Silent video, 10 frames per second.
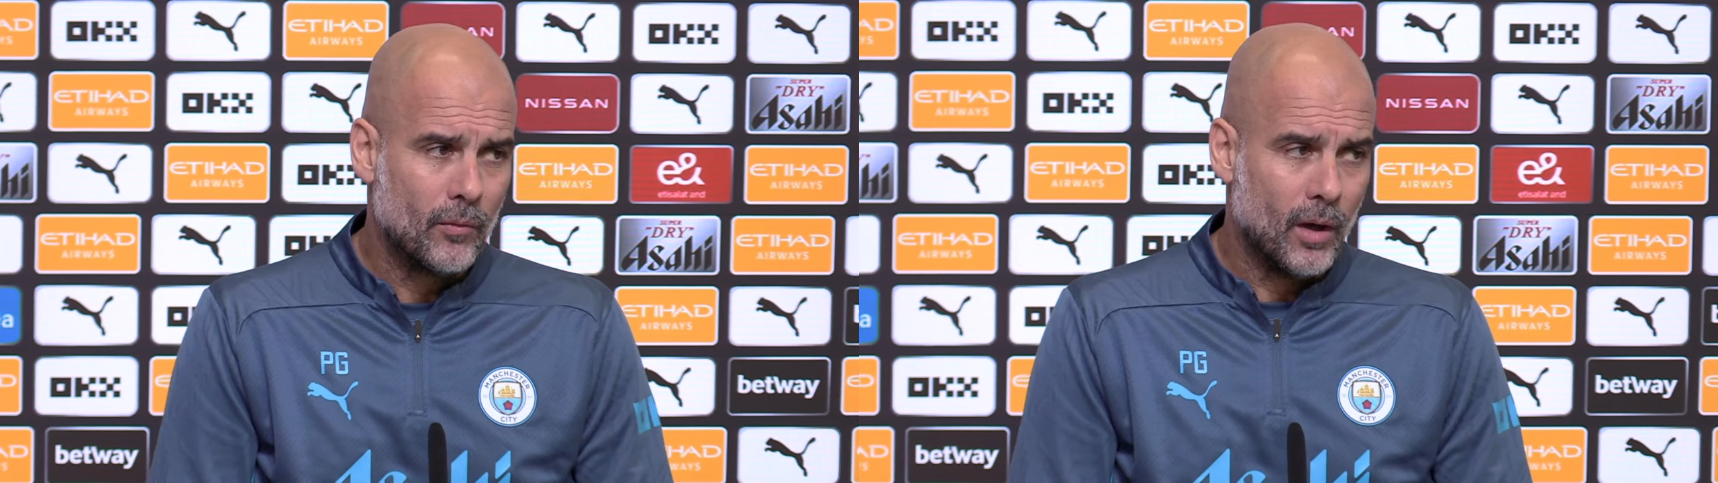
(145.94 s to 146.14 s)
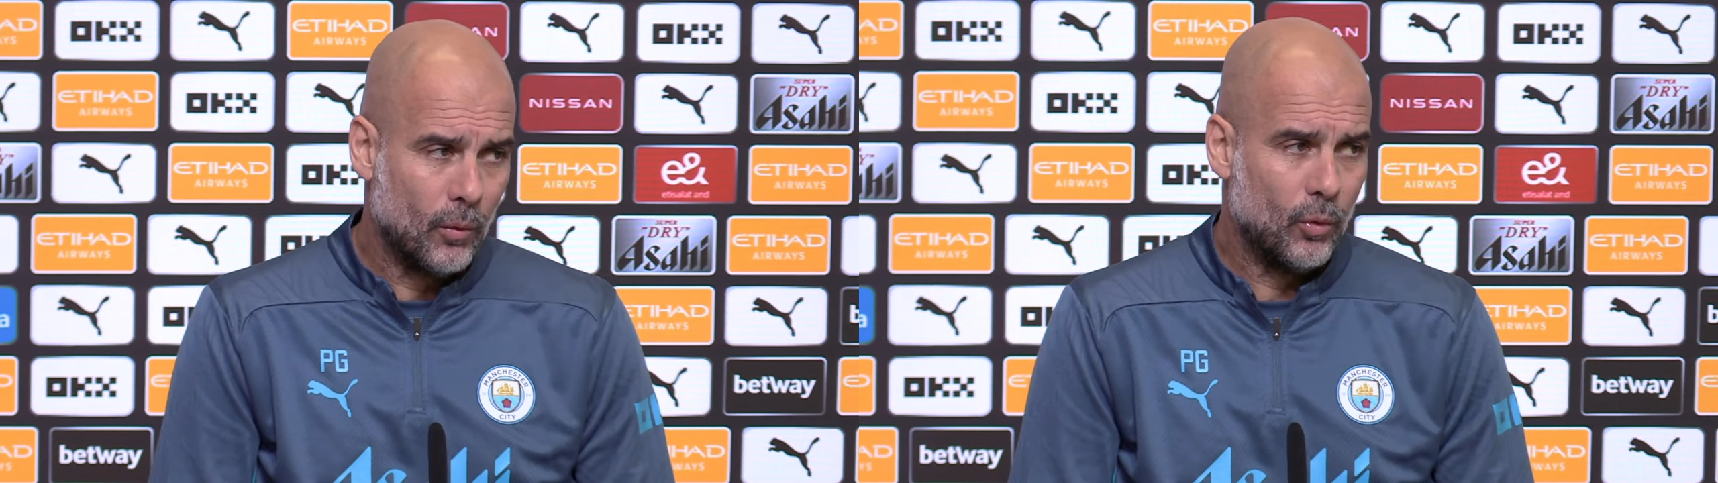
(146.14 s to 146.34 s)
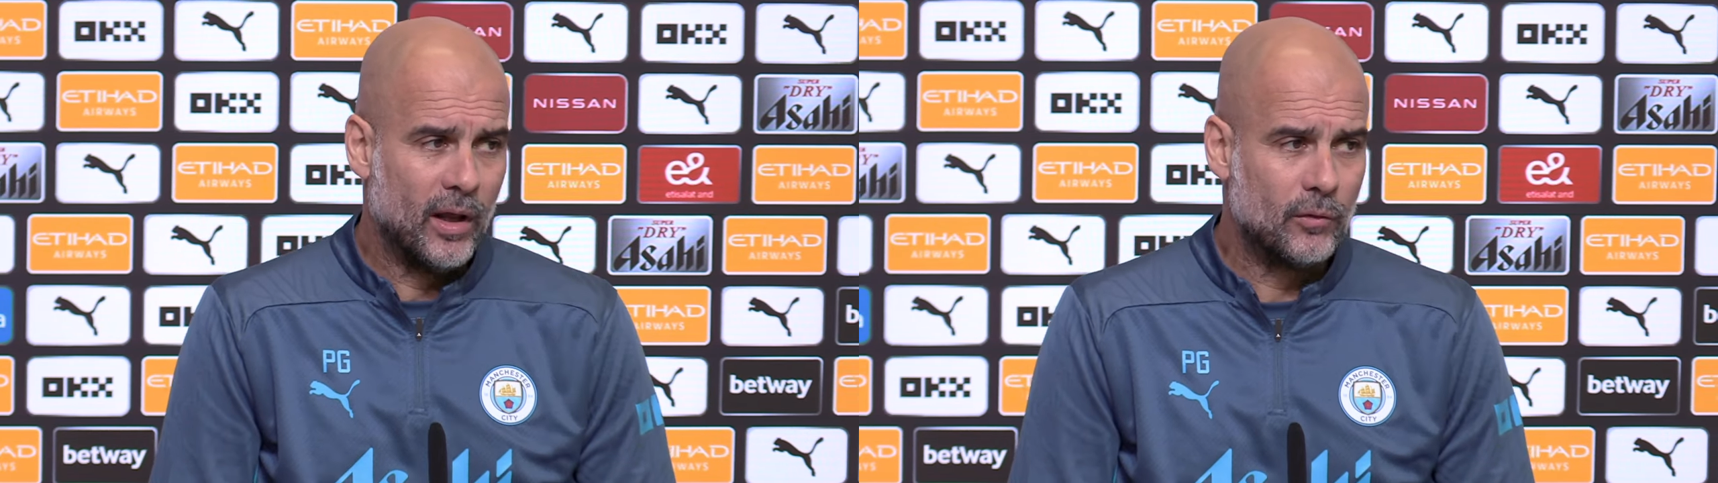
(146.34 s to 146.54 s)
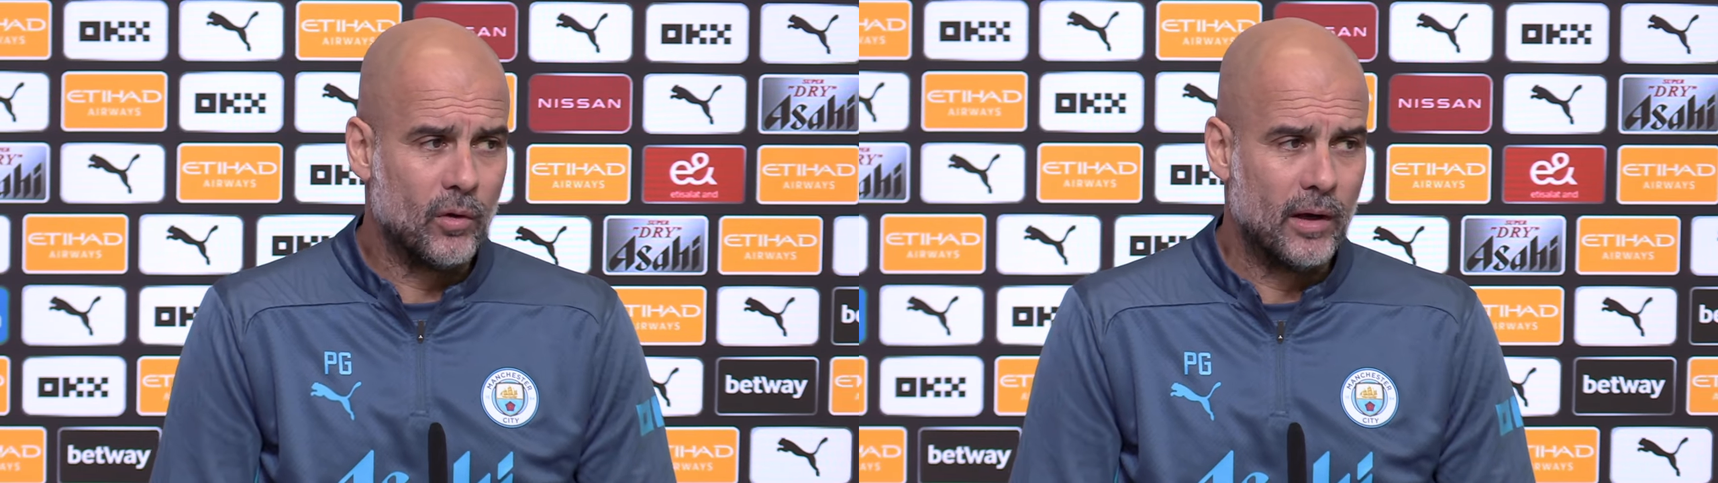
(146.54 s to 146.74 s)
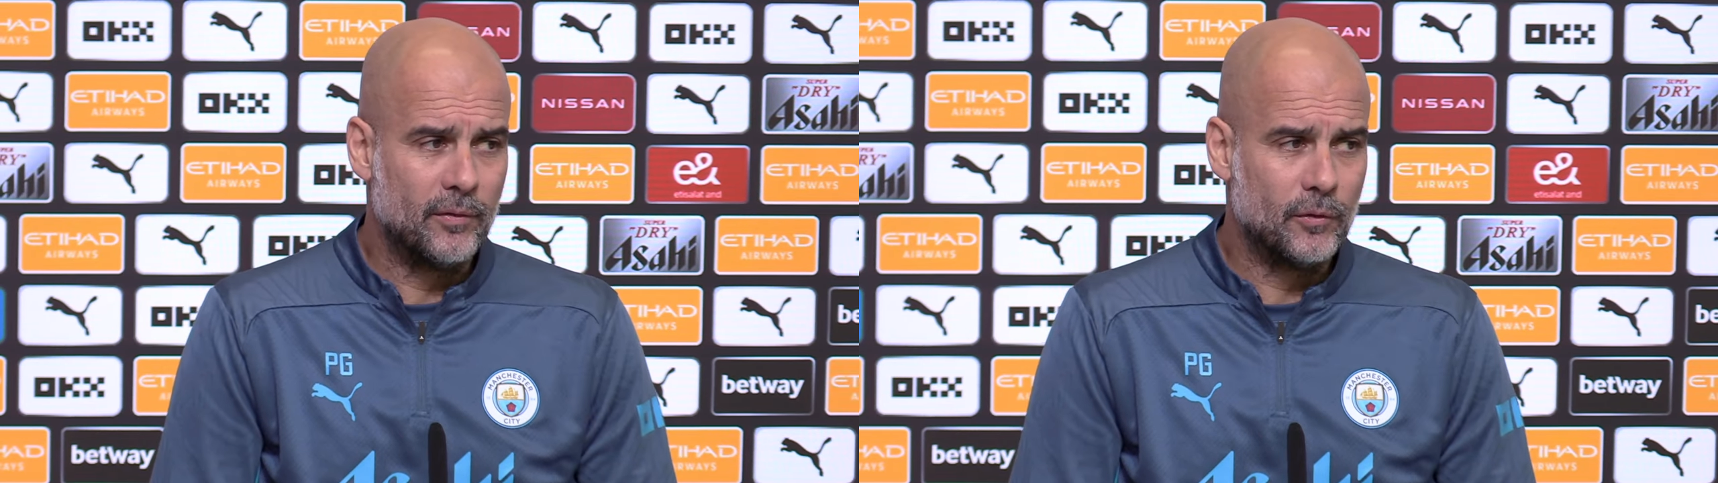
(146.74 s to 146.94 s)
I would like to
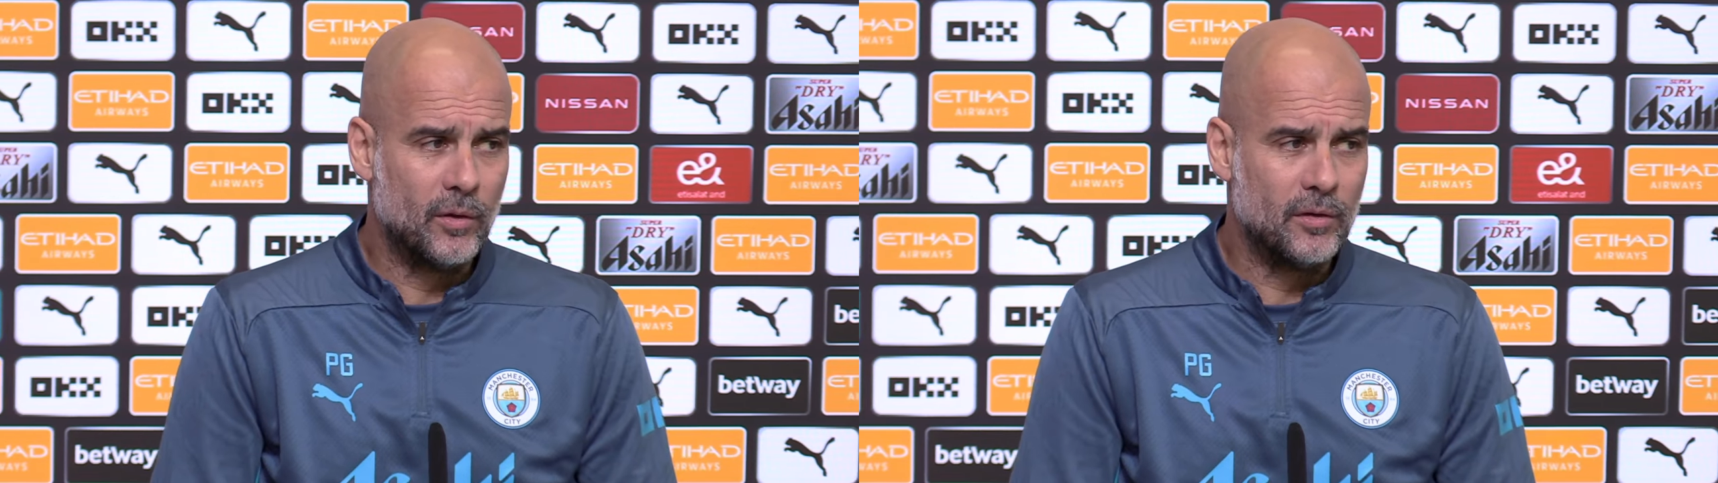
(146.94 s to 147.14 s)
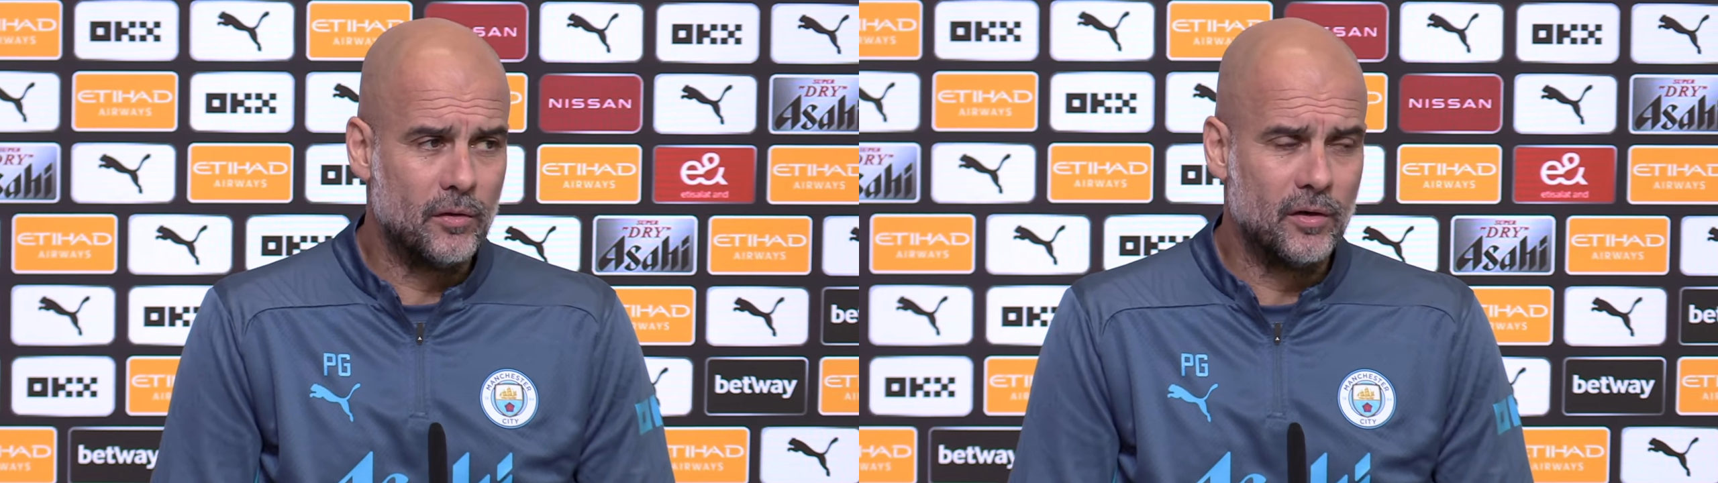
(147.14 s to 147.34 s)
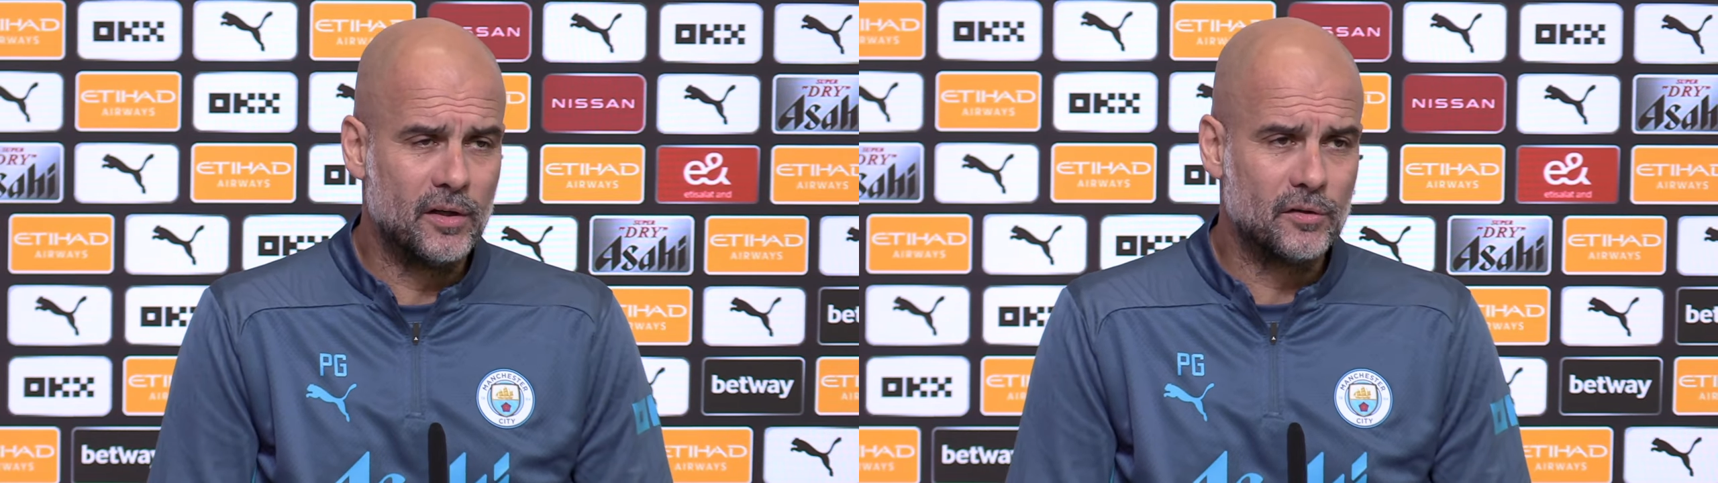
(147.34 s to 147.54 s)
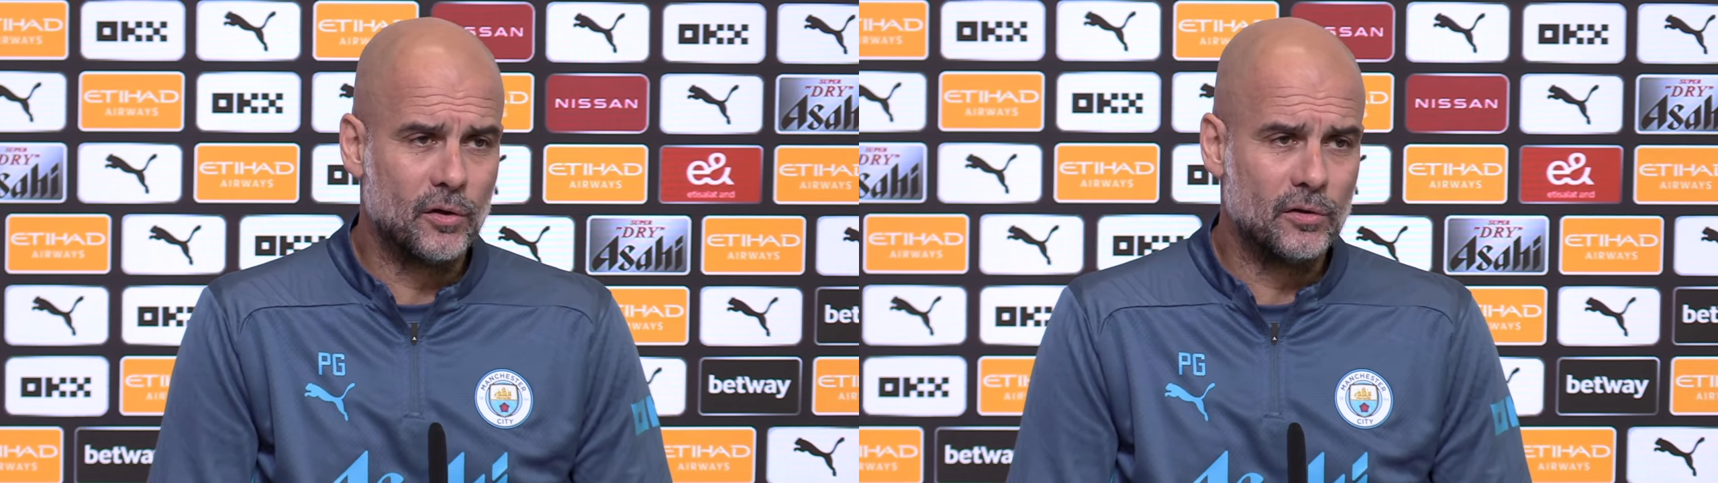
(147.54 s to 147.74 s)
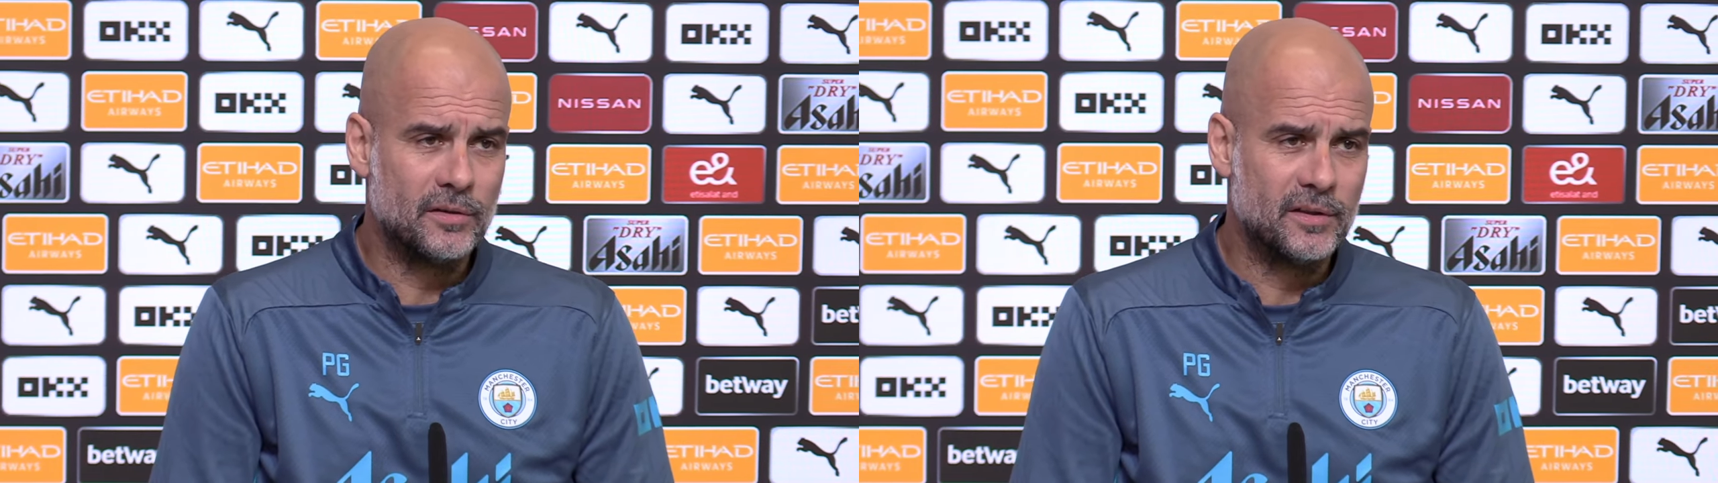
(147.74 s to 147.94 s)
have a 23 years old